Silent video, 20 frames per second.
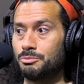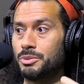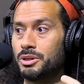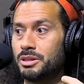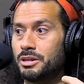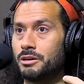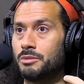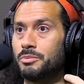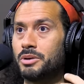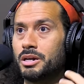
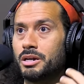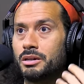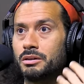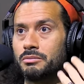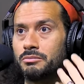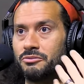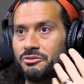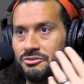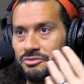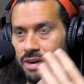but they're
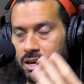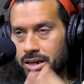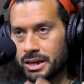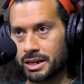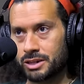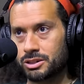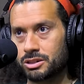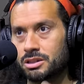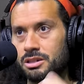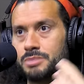being
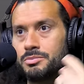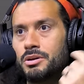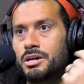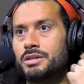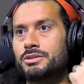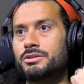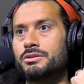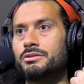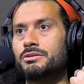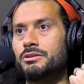financially
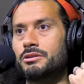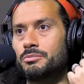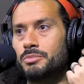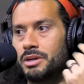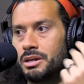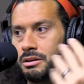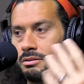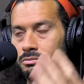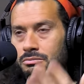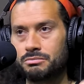sponsored, they're
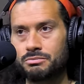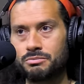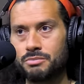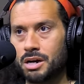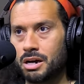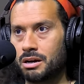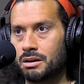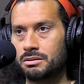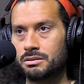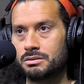being
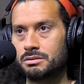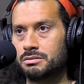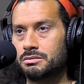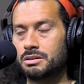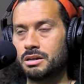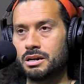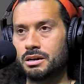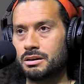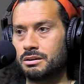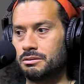uh,
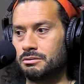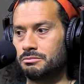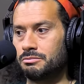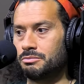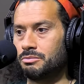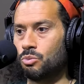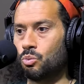uh,